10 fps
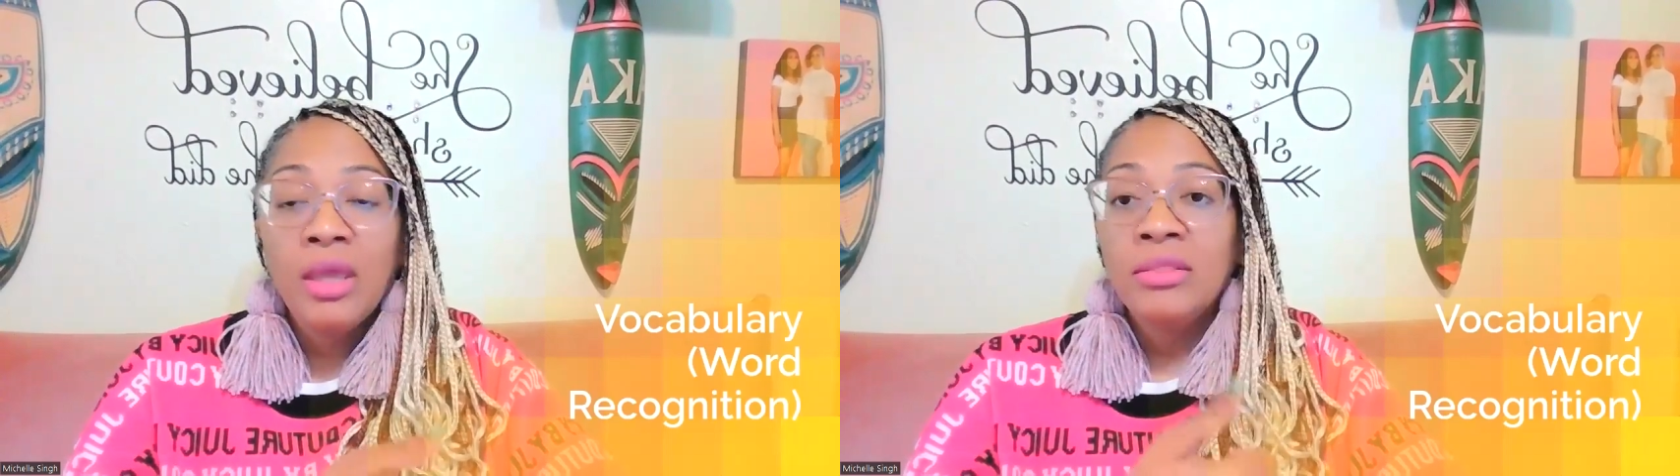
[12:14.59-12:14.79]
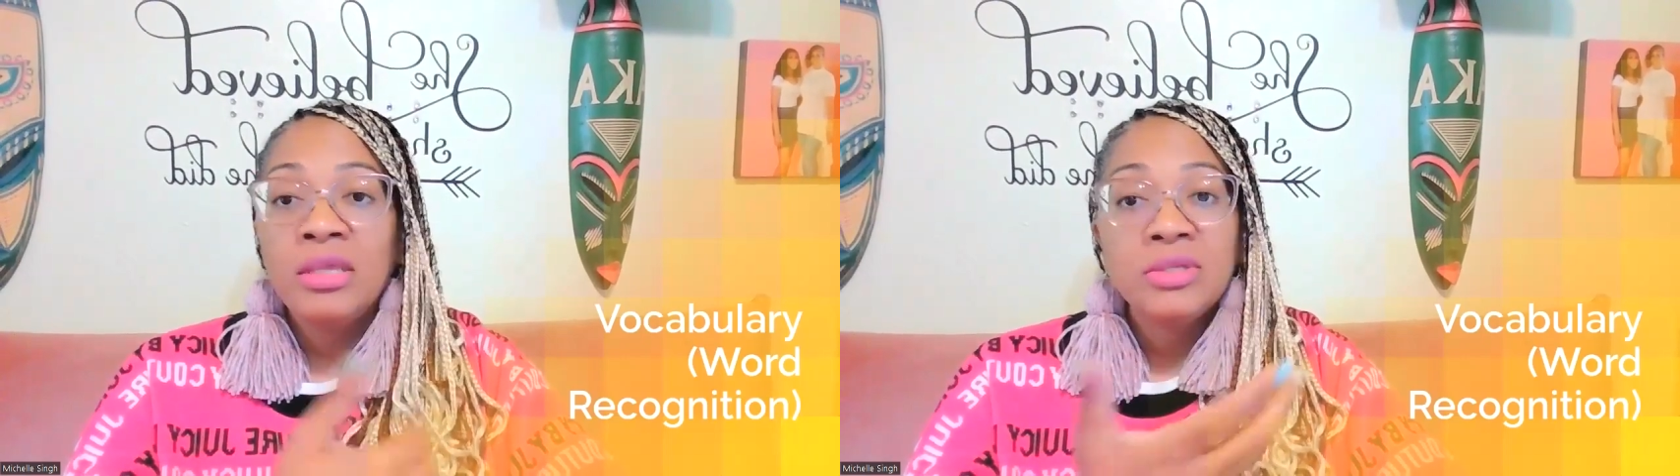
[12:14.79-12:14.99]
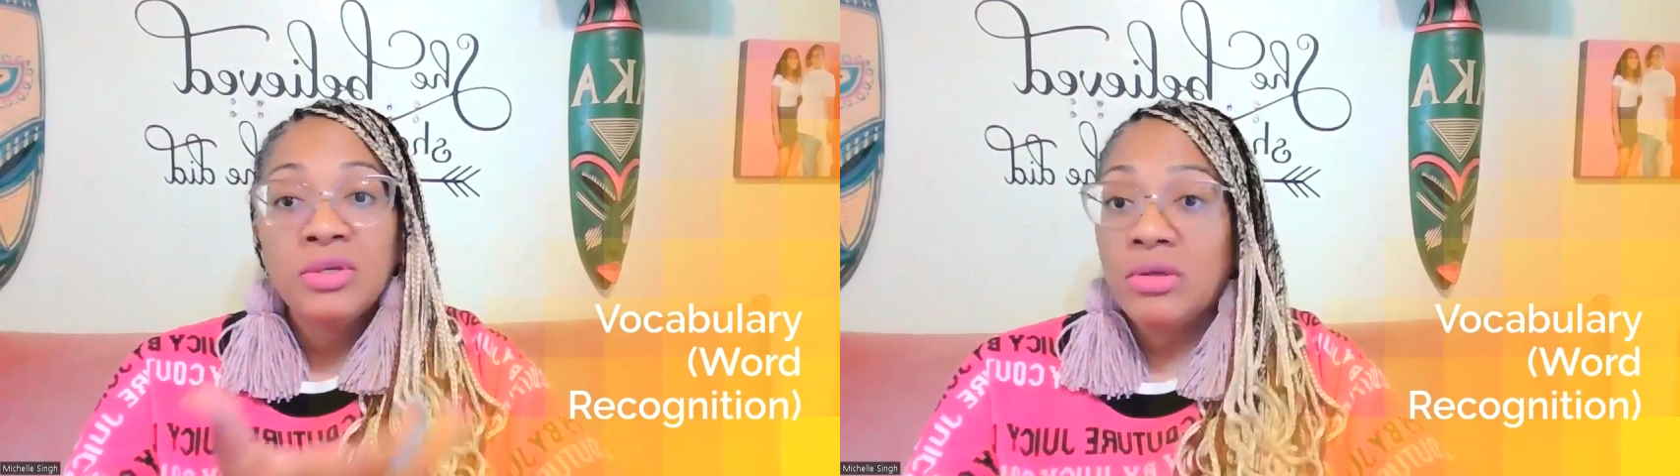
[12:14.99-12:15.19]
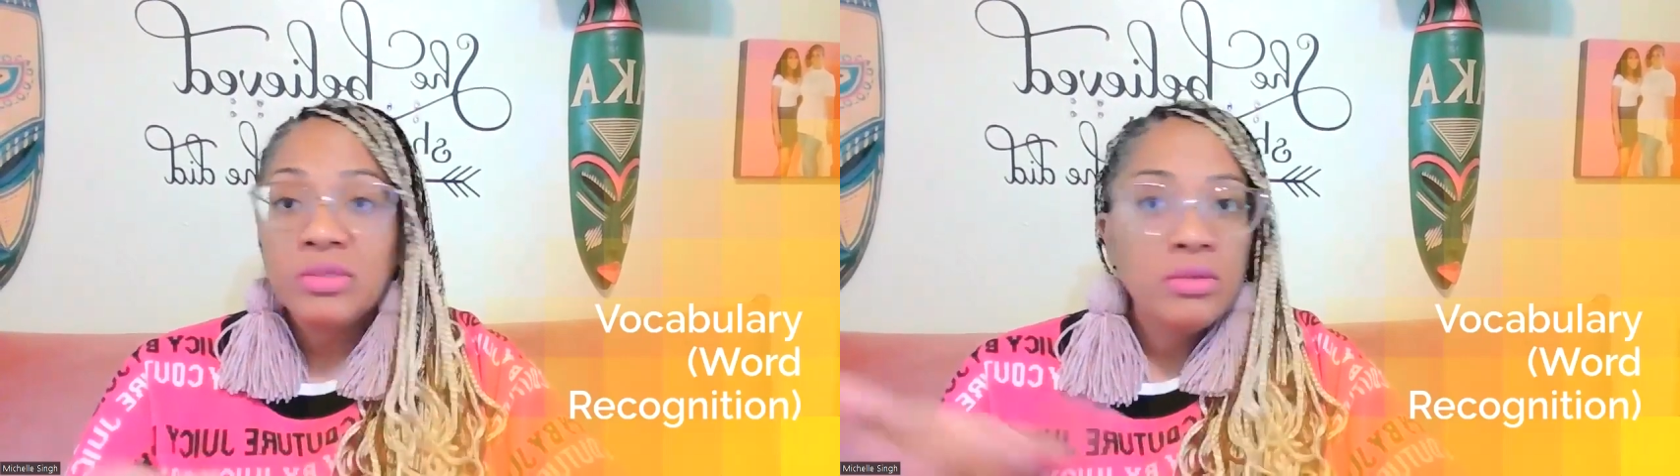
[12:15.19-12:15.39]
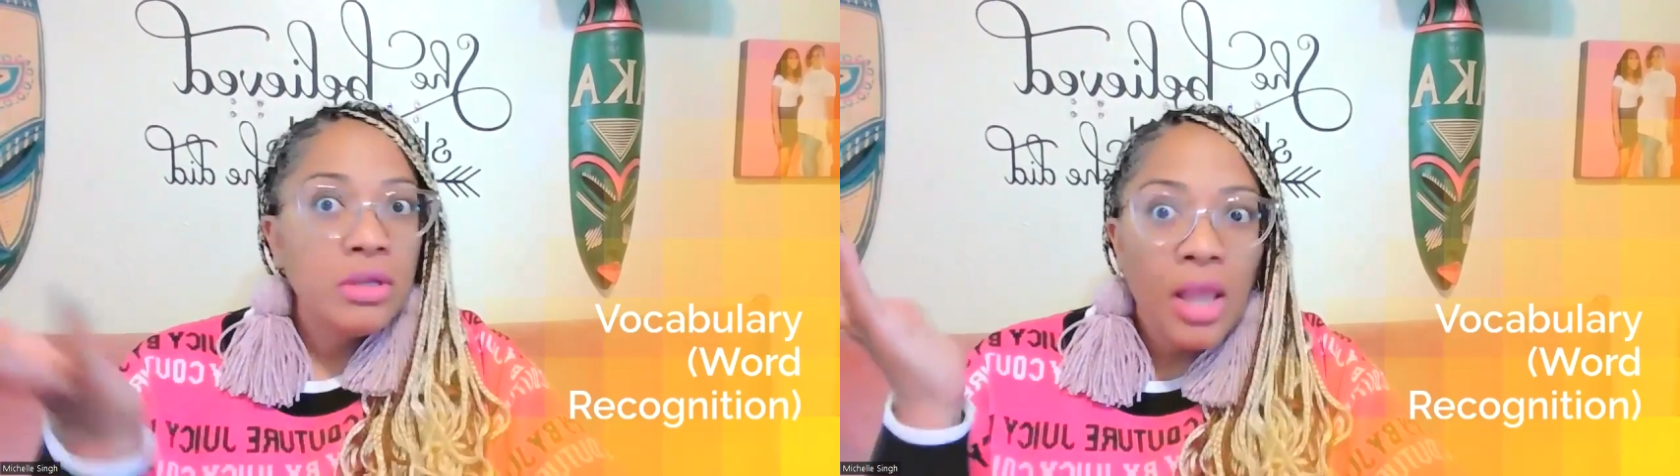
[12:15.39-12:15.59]
this could
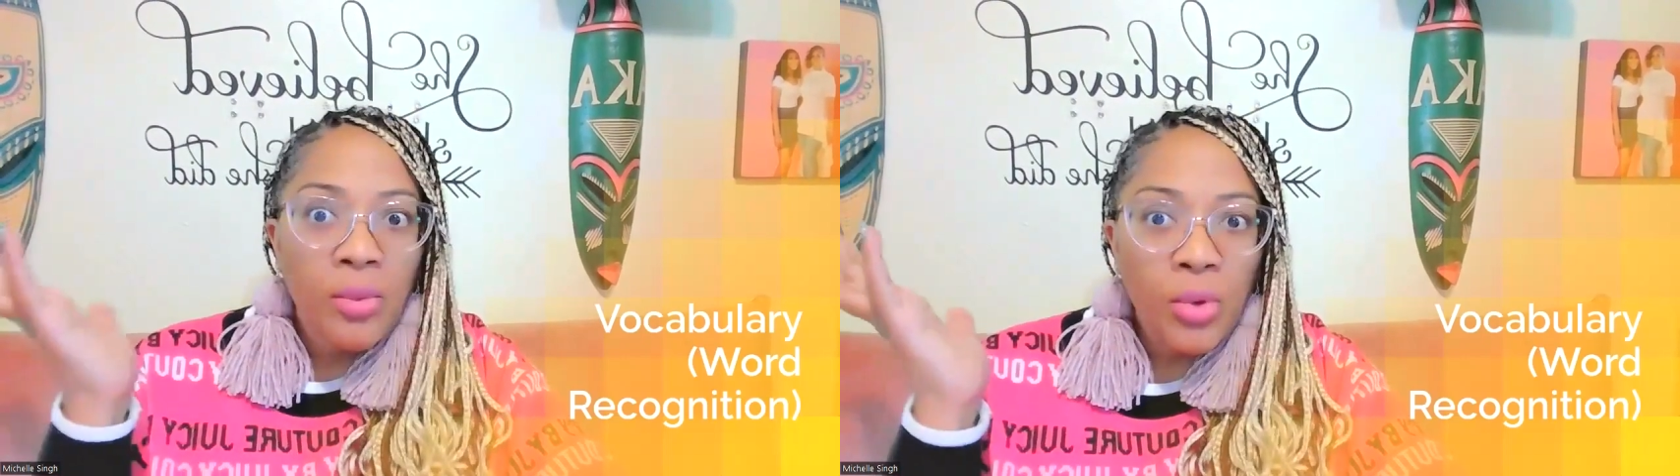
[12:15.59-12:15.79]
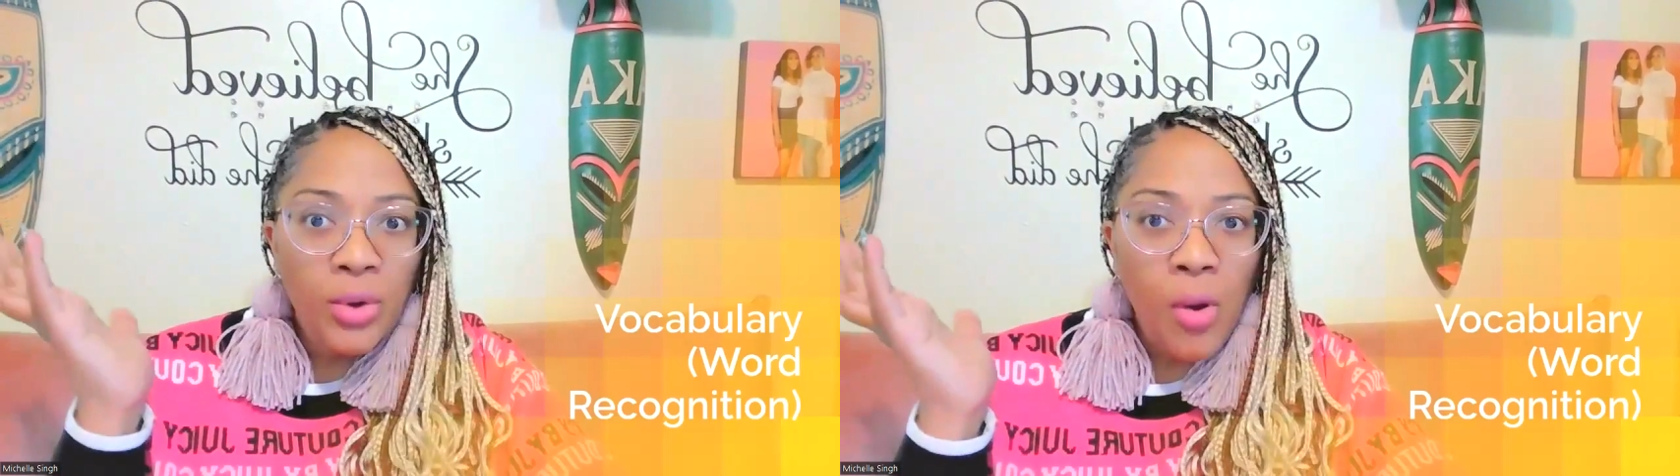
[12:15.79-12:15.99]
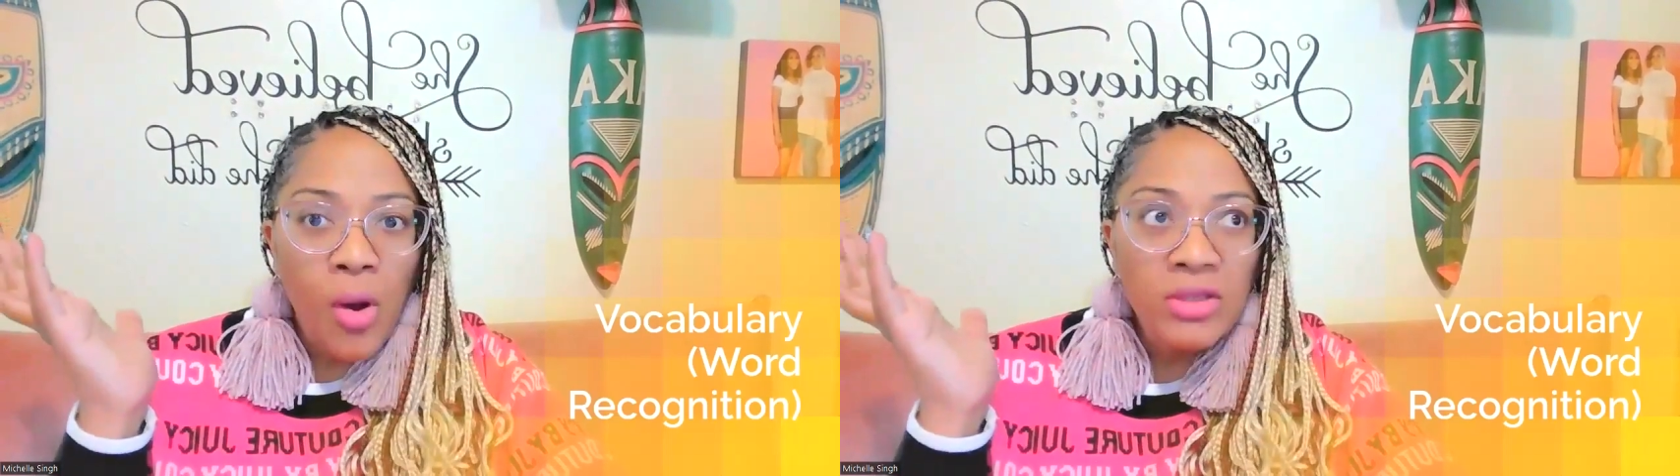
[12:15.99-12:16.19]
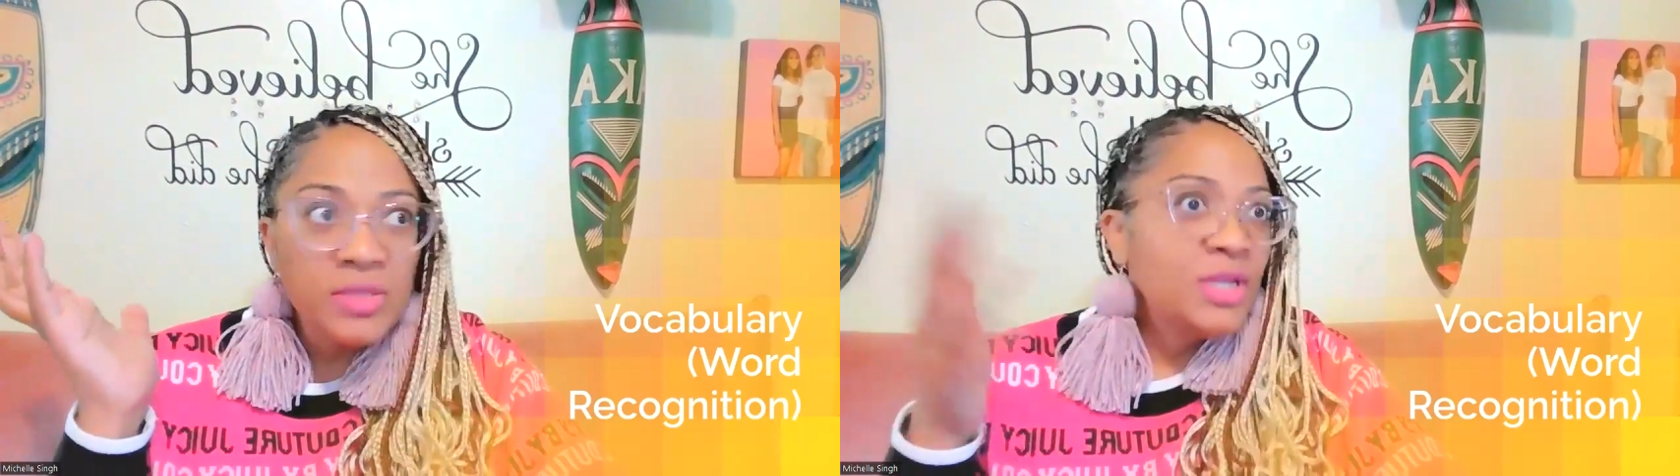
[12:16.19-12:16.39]
also look like word walls